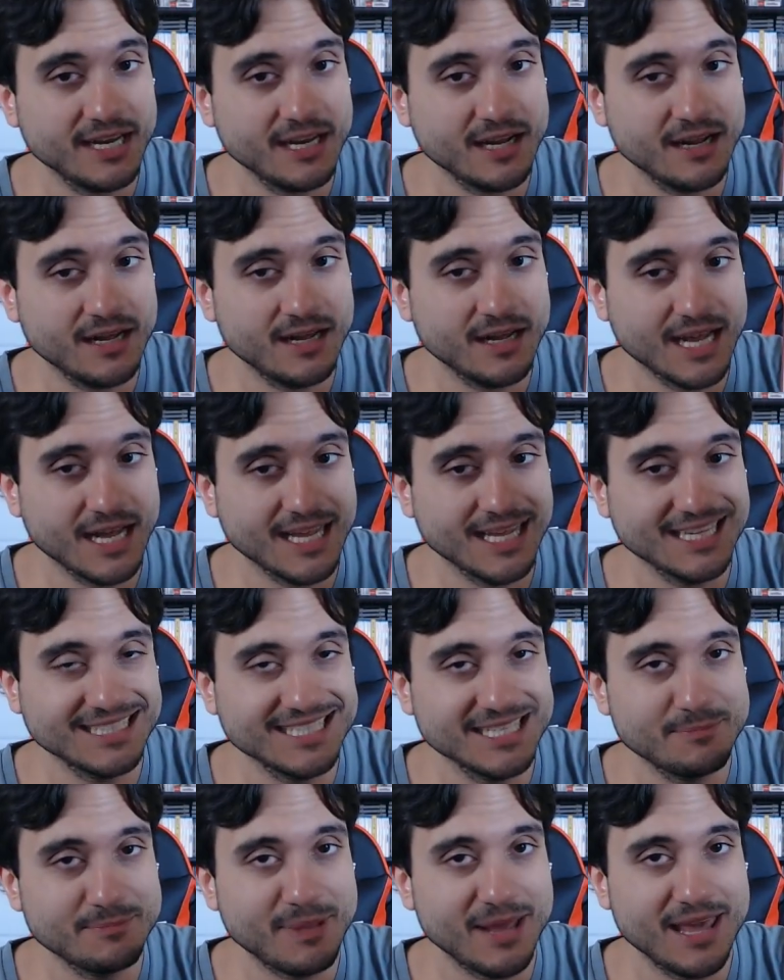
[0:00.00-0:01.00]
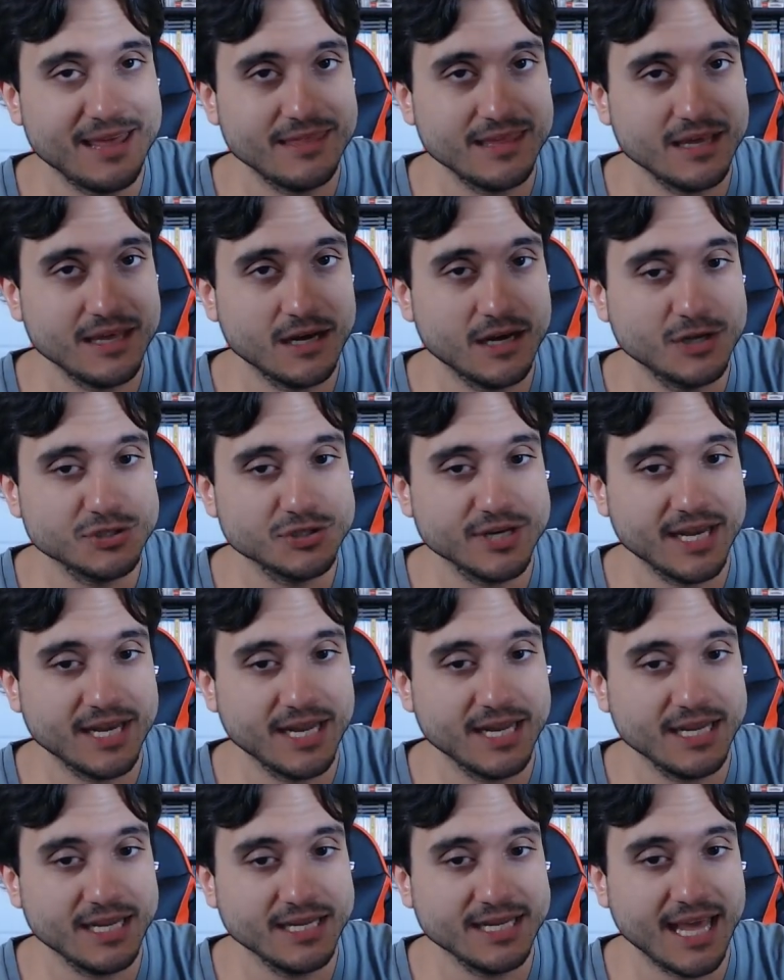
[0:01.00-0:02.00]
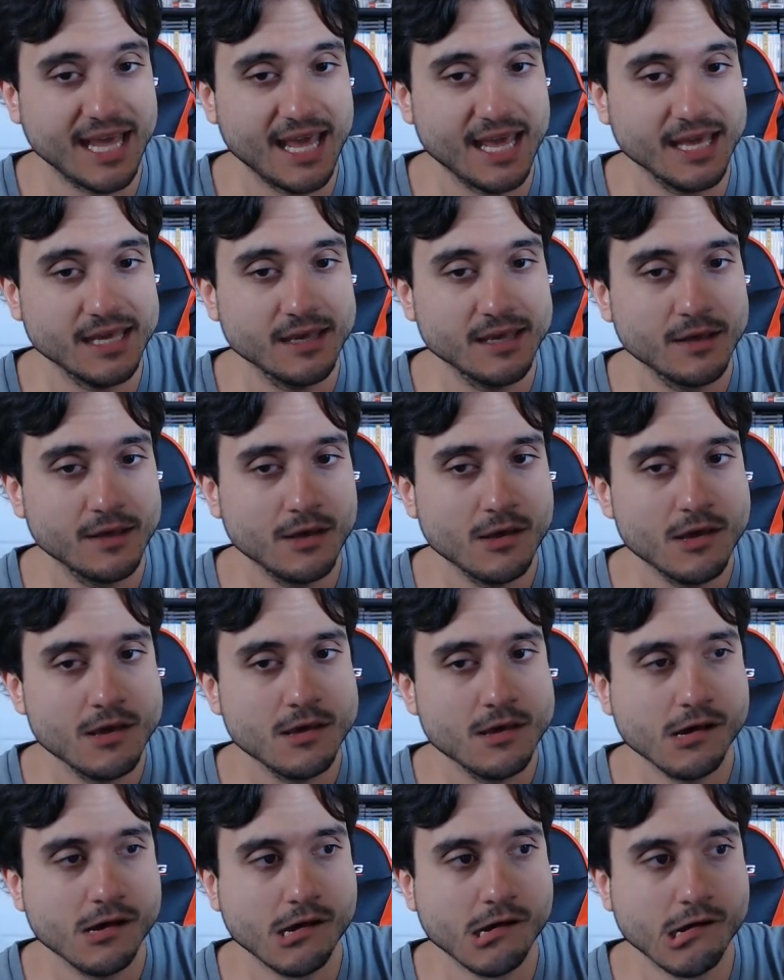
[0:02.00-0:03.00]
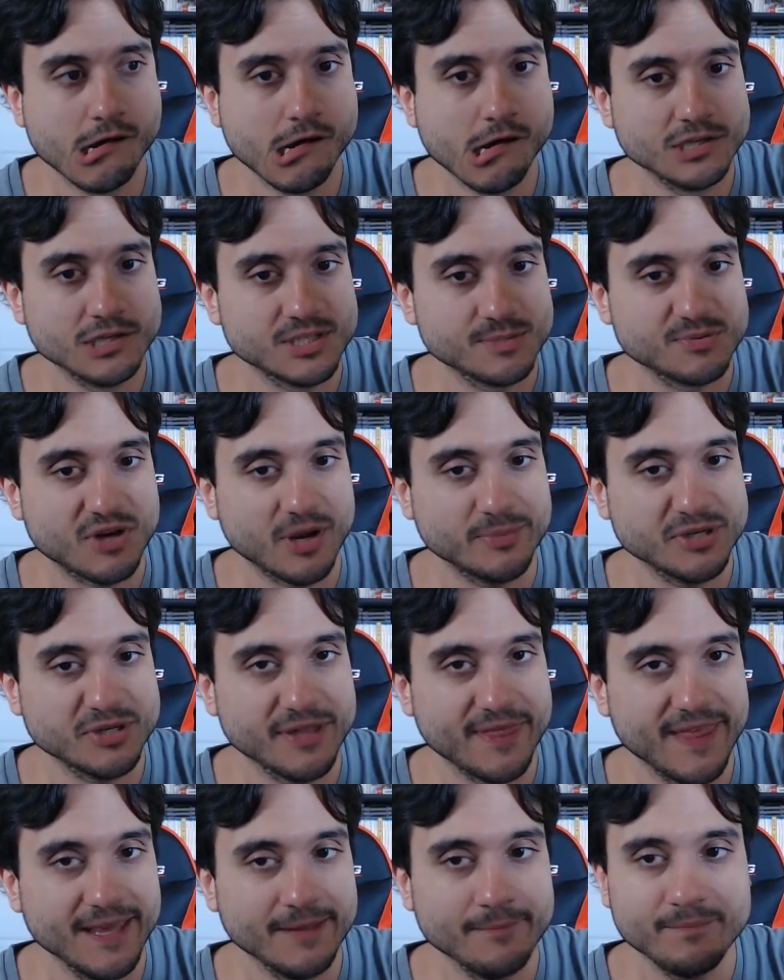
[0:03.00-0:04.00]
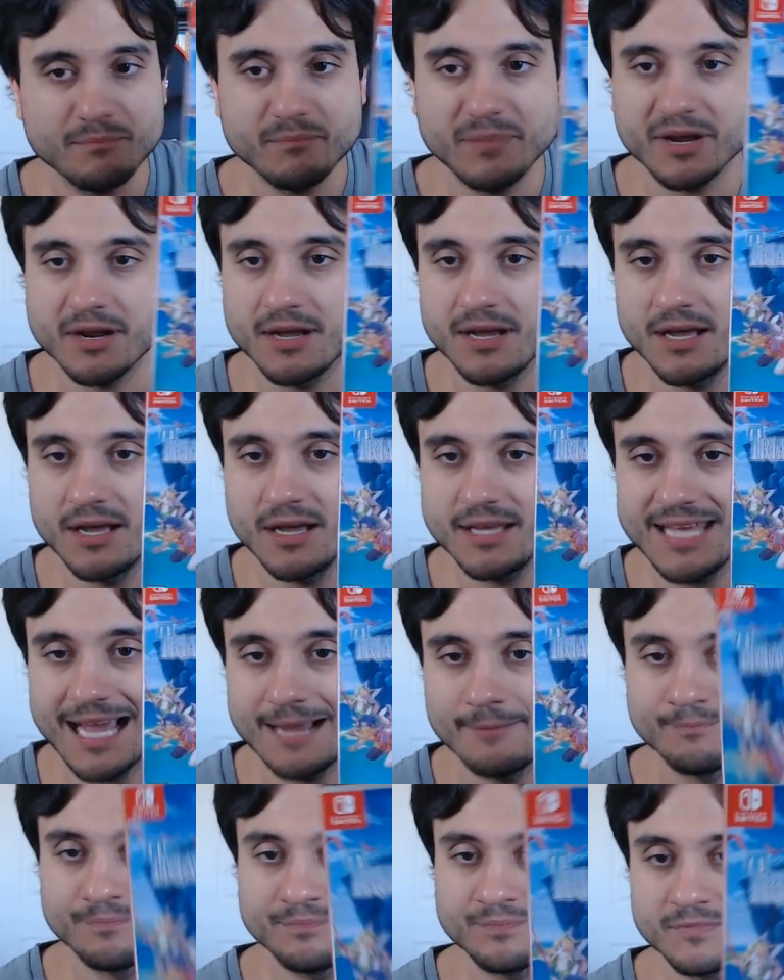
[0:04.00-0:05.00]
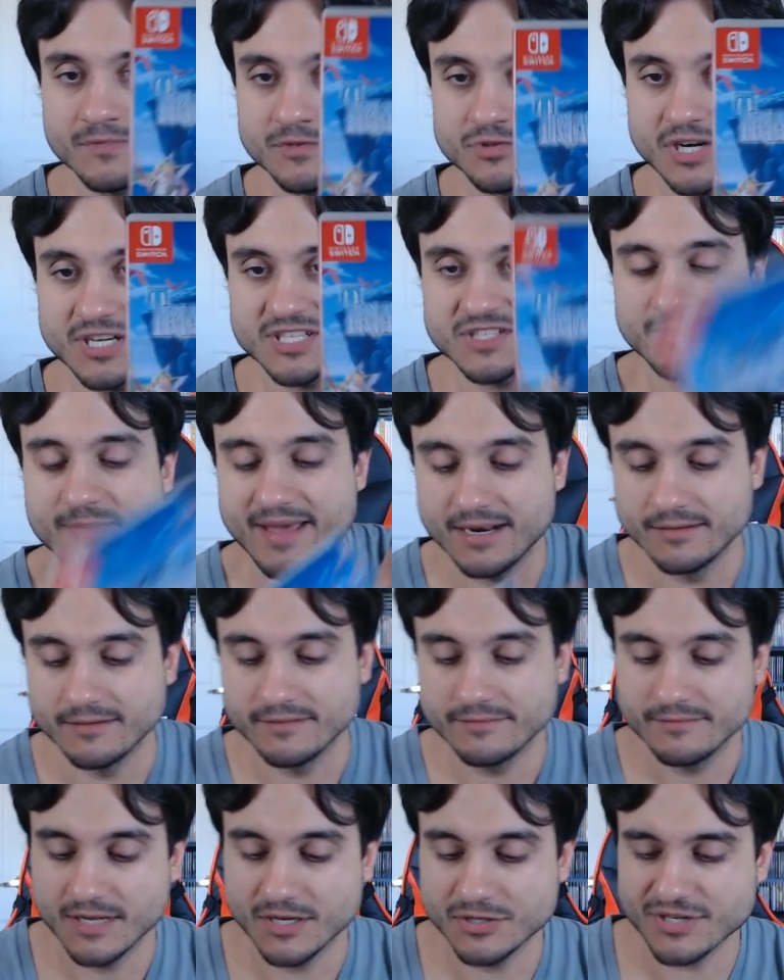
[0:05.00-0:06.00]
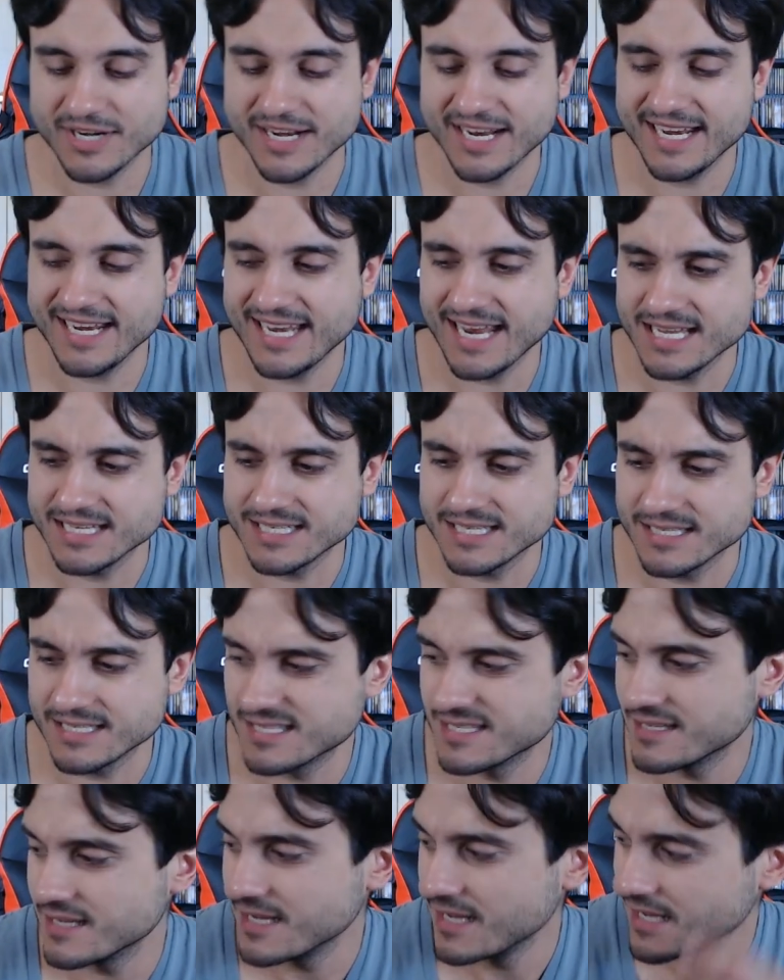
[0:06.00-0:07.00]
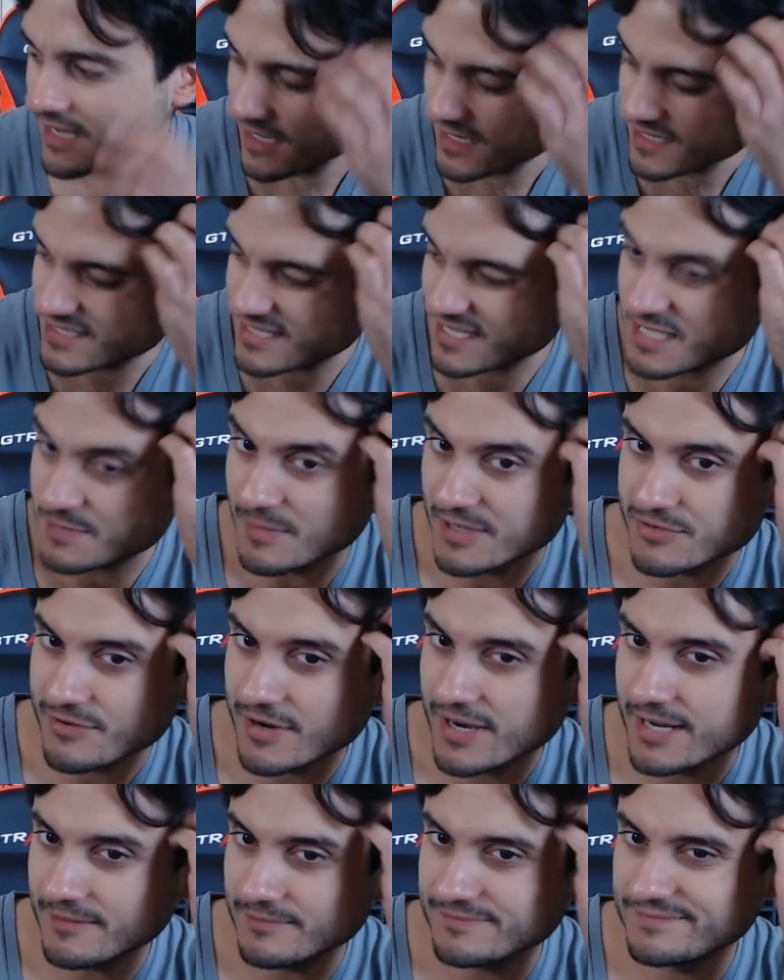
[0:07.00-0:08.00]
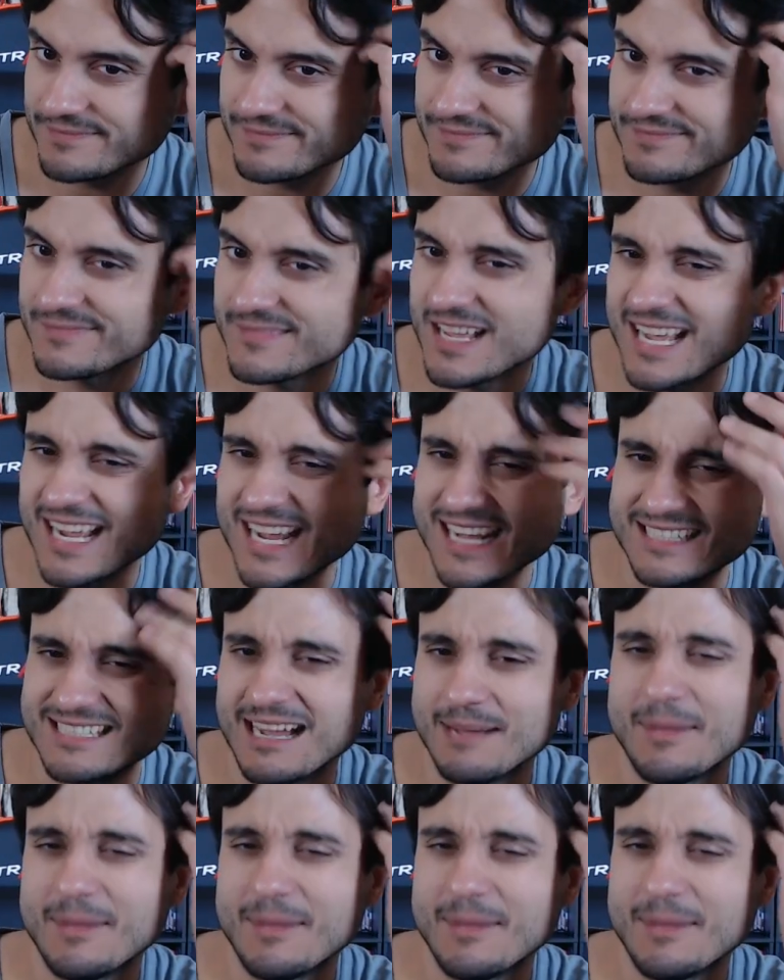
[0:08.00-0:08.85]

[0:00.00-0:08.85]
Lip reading: I did pay the 180 day subscription thing, but yeah, Trials of Mana, 180 days is 6 months, right? I got time.